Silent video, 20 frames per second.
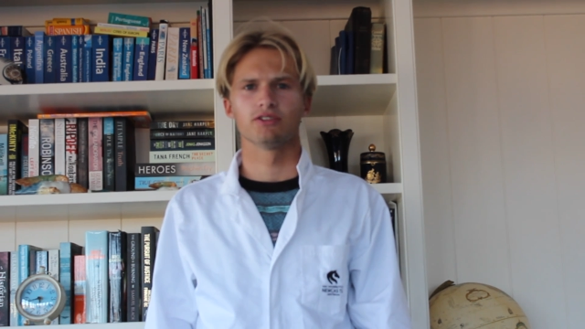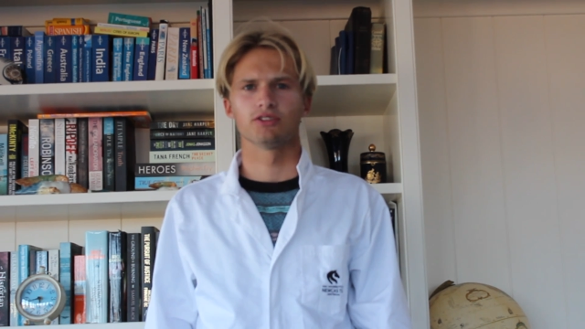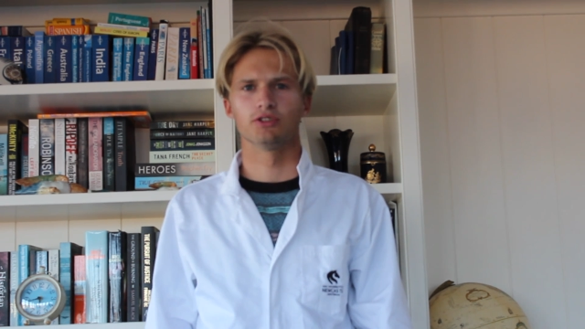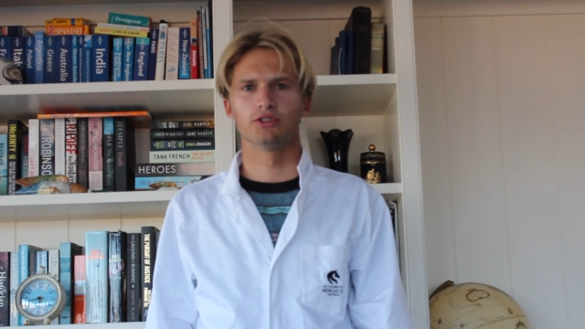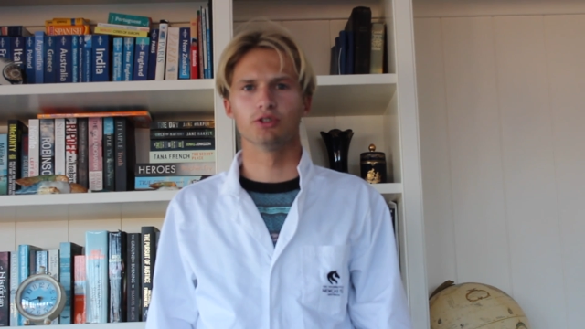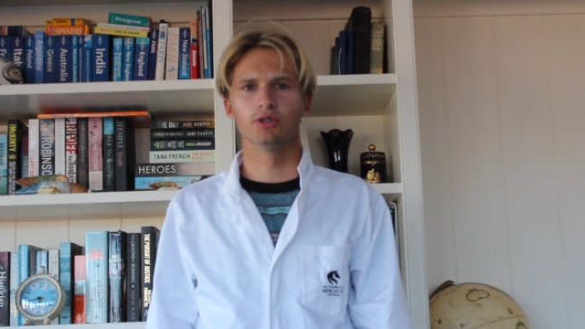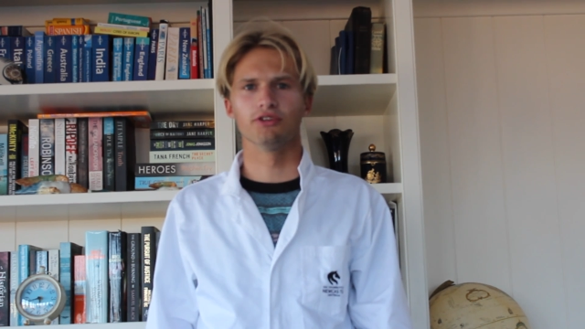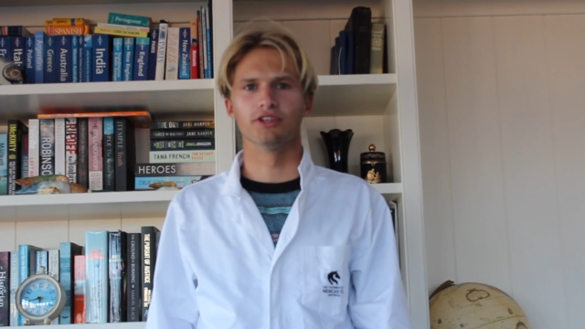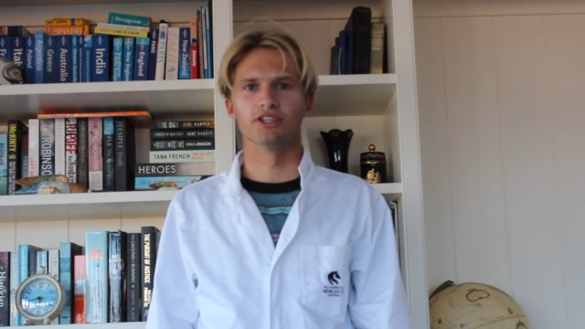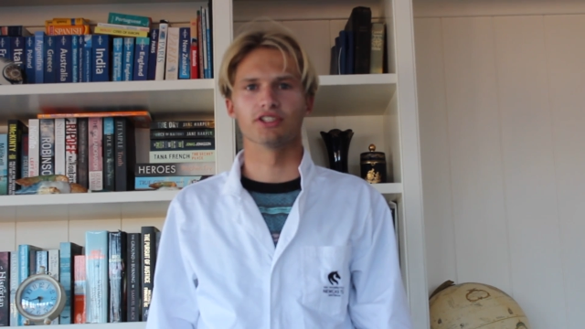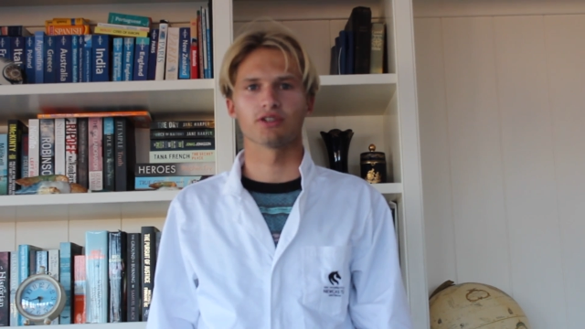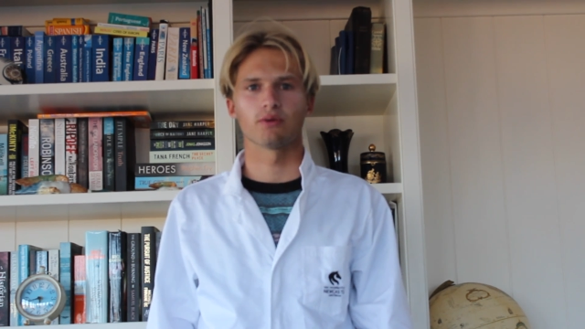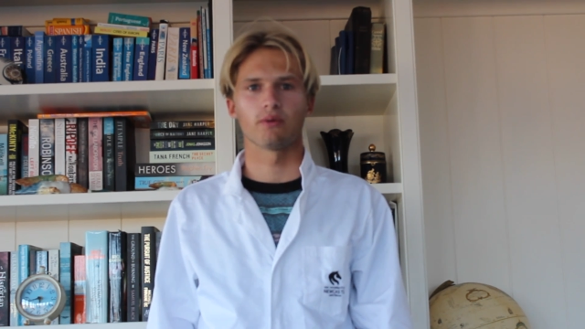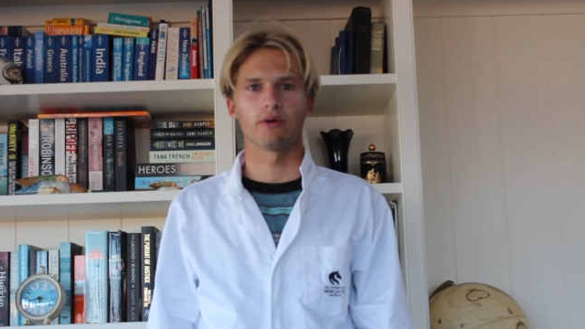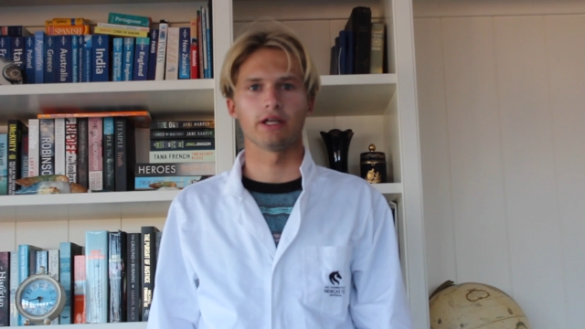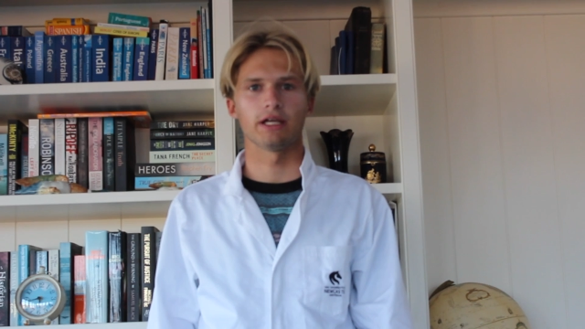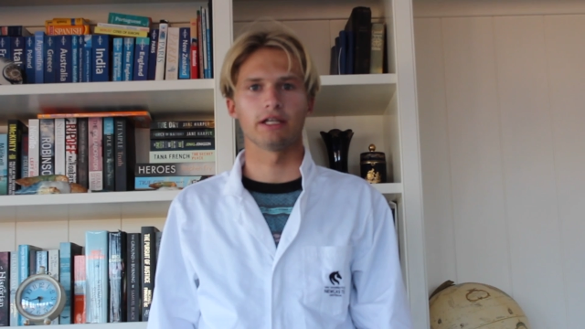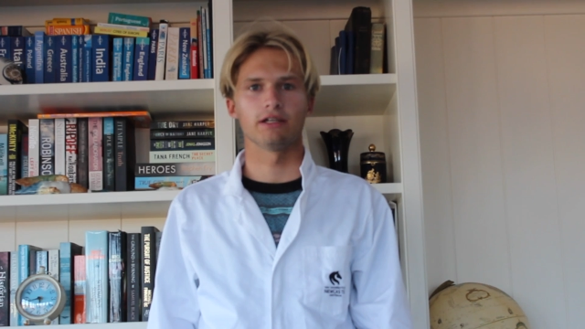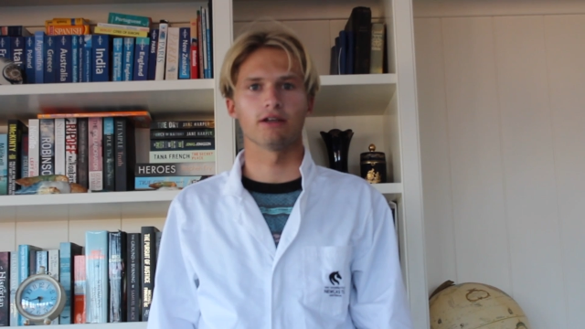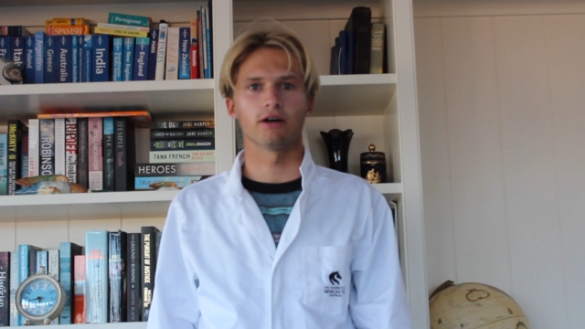To do this,
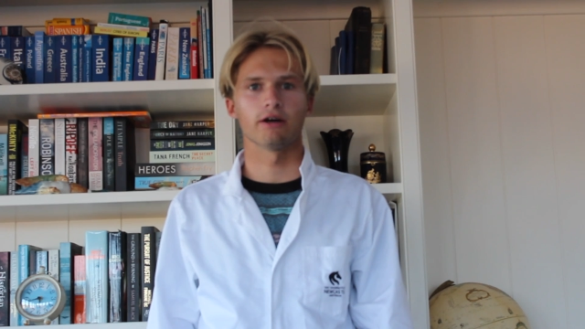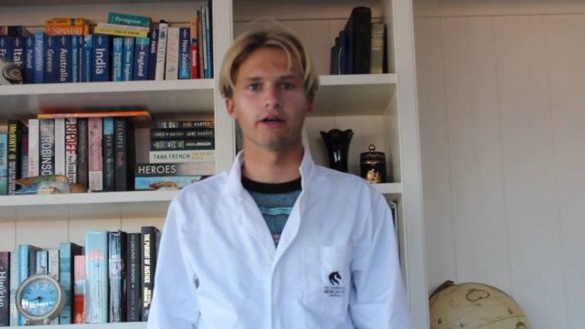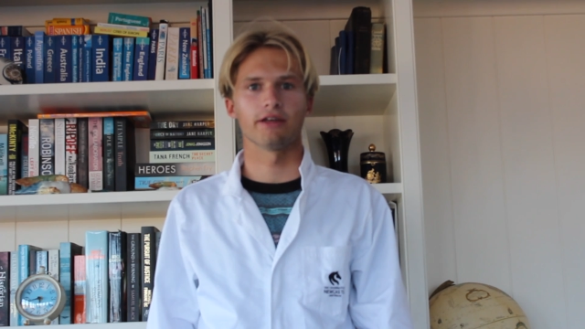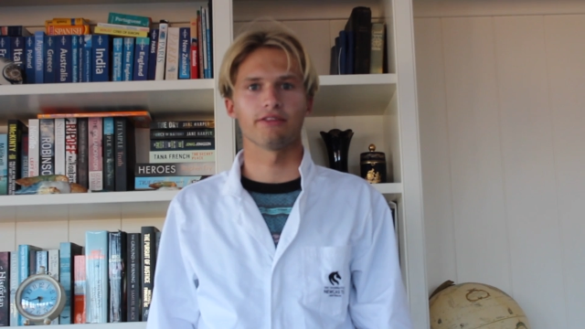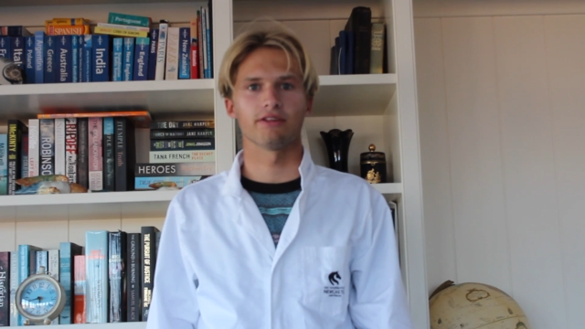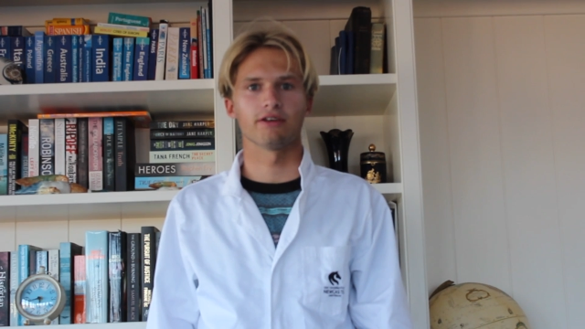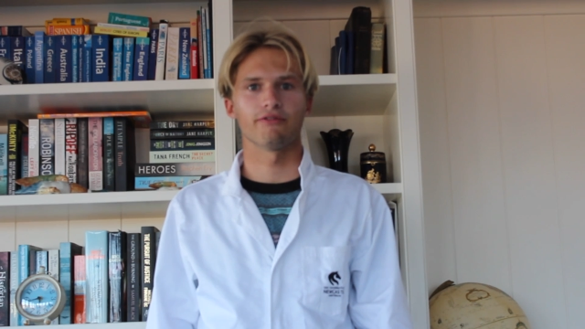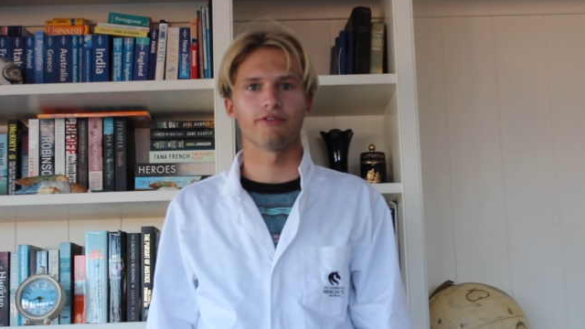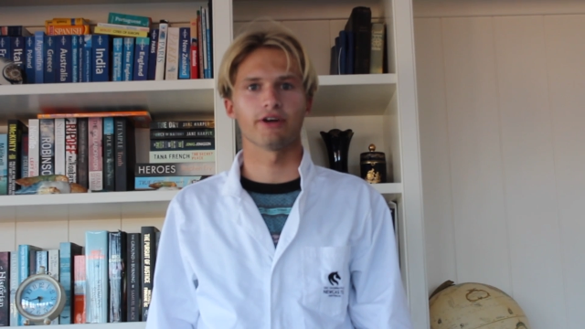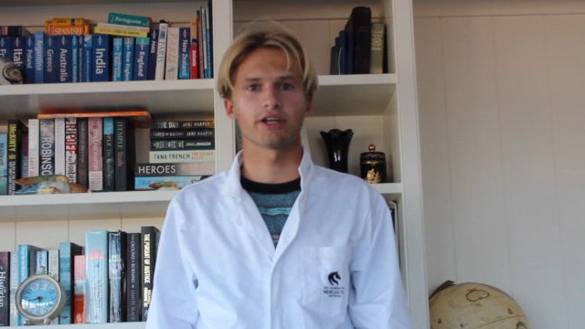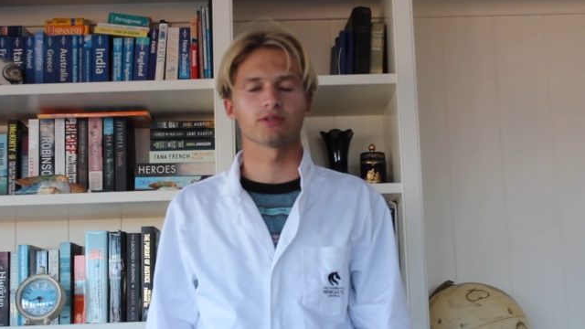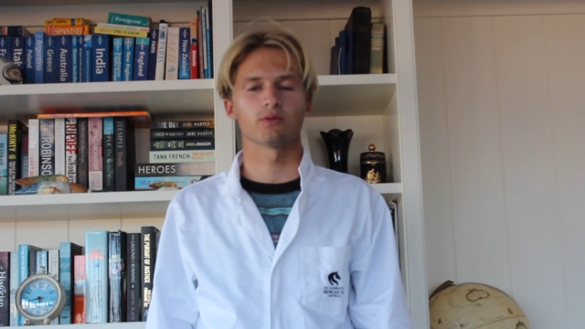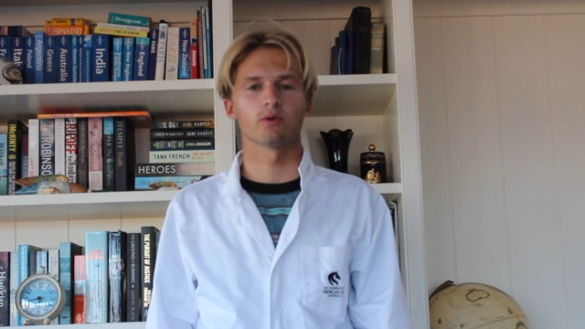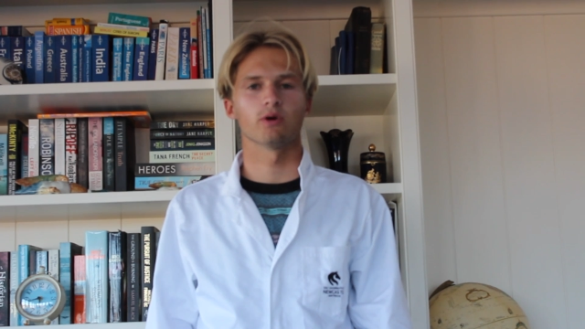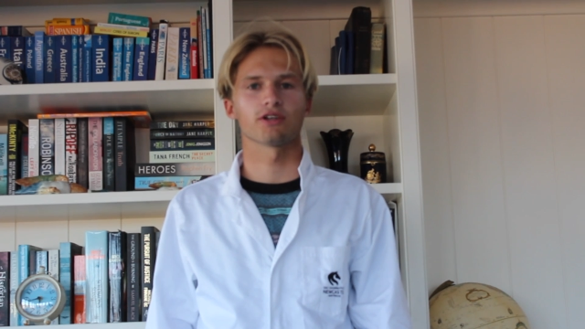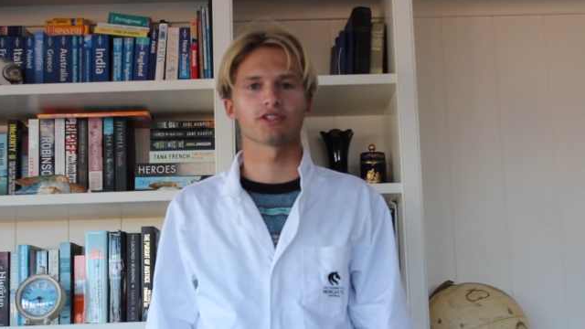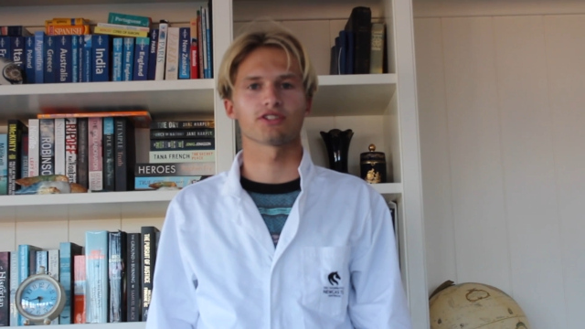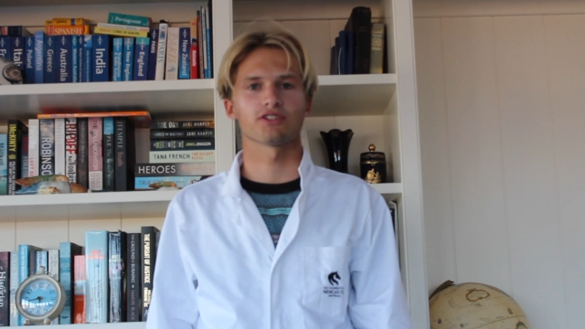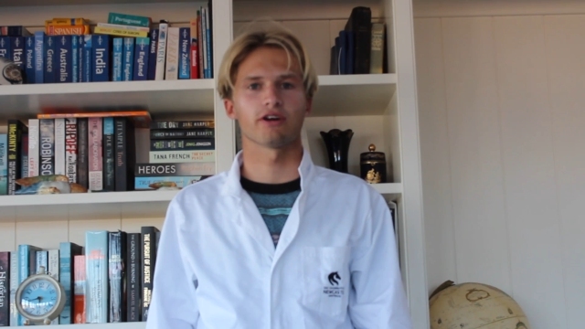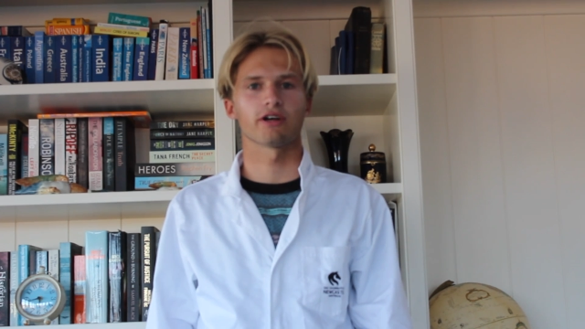we need to know how the effect
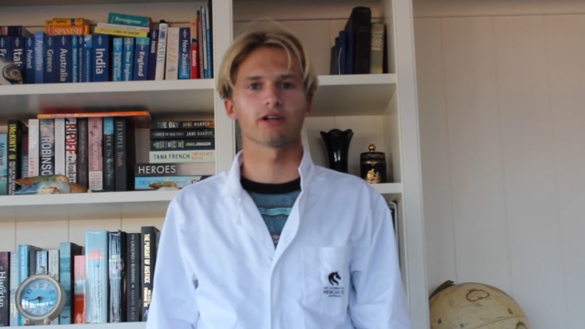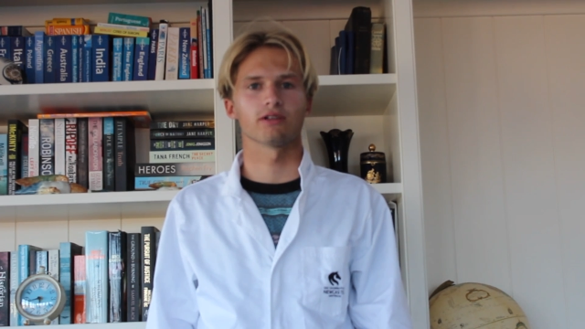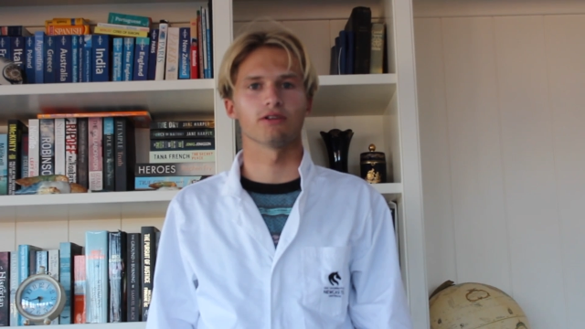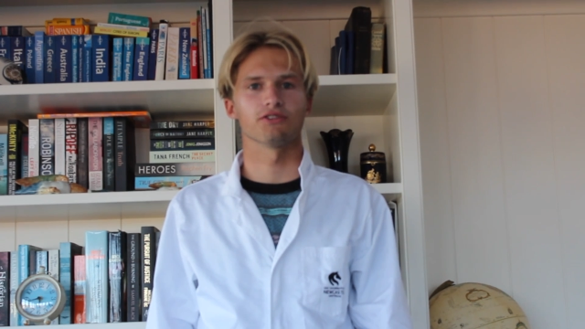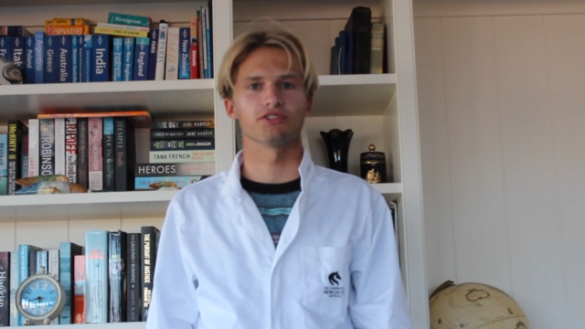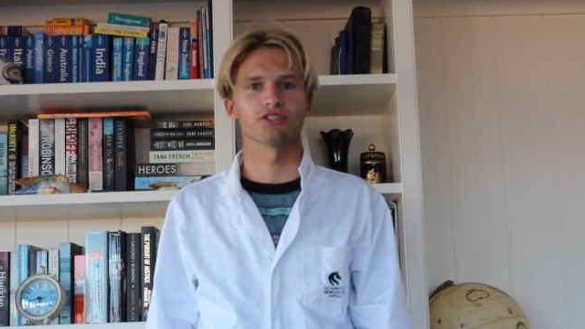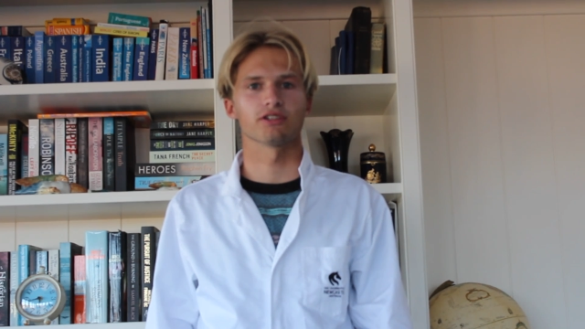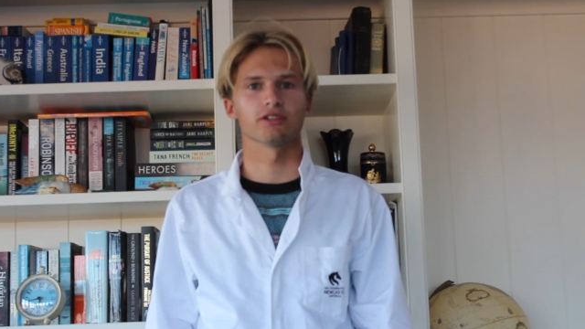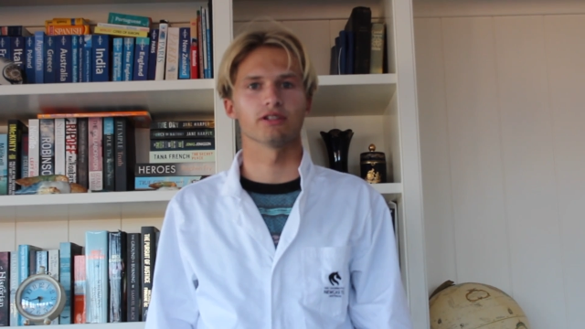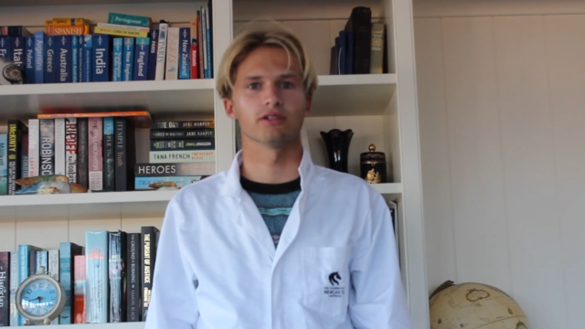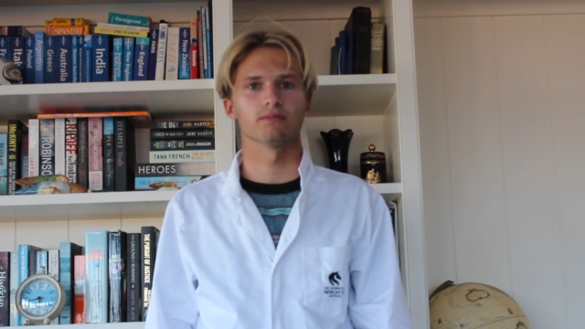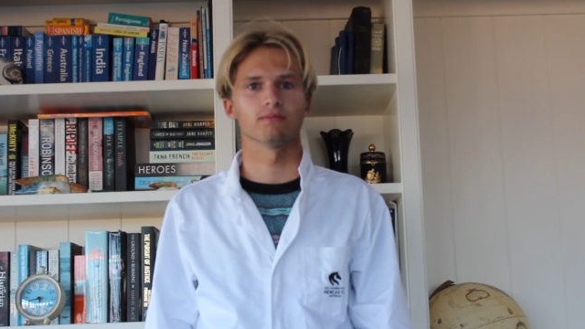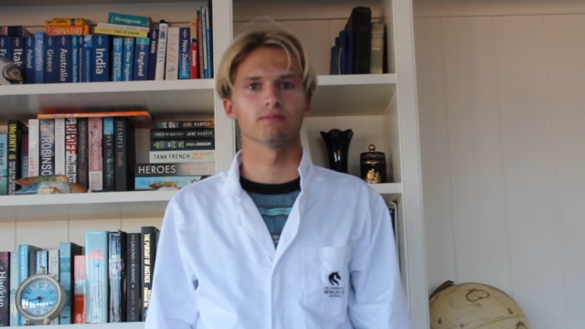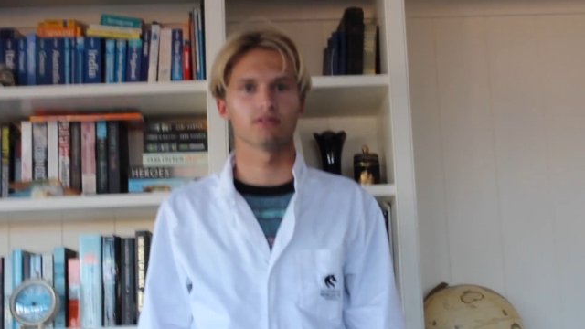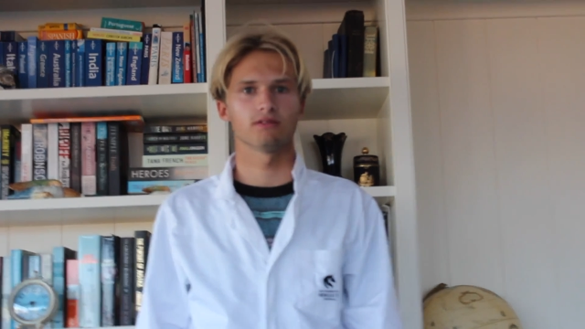works psychologically.